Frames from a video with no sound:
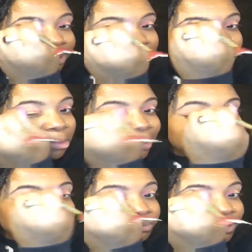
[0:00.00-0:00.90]
You know, my
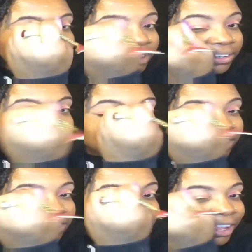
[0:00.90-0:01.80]
husband can
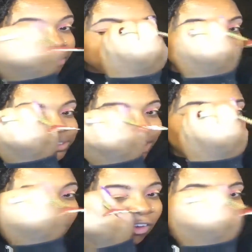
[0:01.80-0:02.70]
look at me and say,
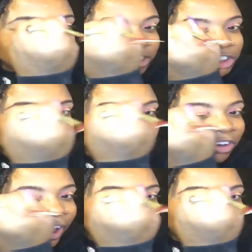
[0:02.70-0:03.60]
"Oh, didn't she
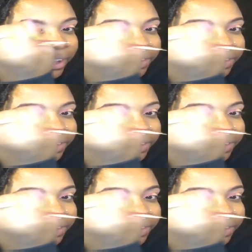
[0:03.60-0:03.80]
try?"